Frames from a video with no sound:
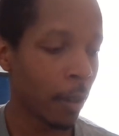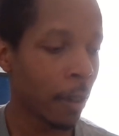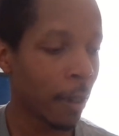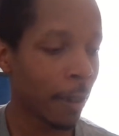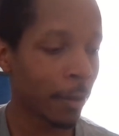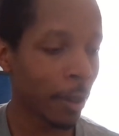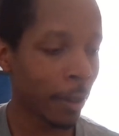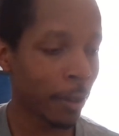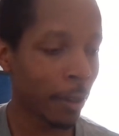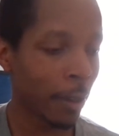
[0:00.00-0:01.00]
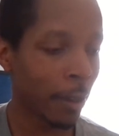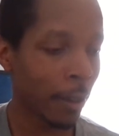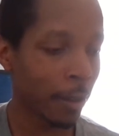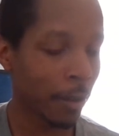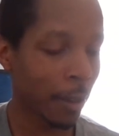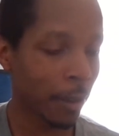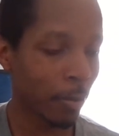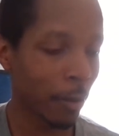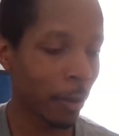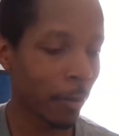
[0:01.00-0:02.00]
yes, that's
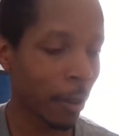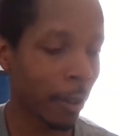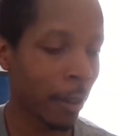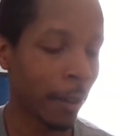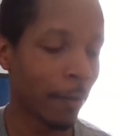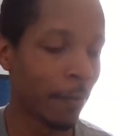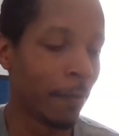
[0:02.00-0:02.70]
pretty much about it.